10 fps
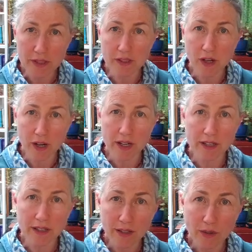
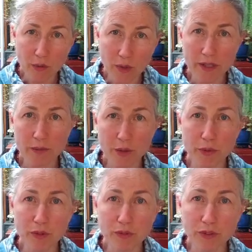on what is more
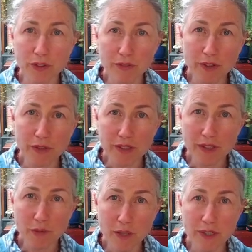beautiful. Focus
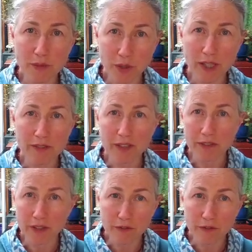on what is more life-giving.